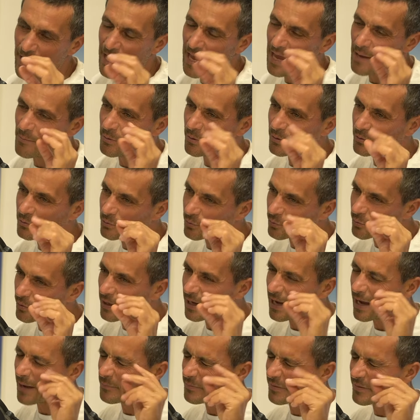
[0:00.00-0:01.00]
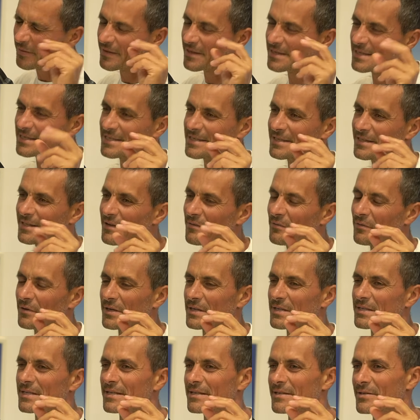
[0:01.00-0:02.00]
yeah. able to cap these
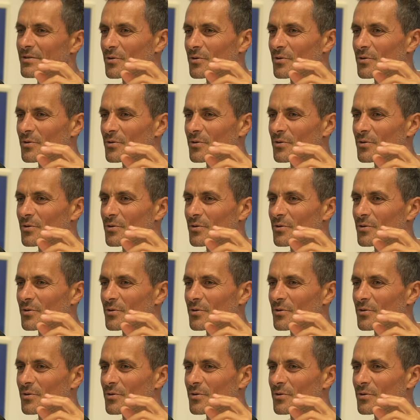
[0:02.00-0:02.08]
differences.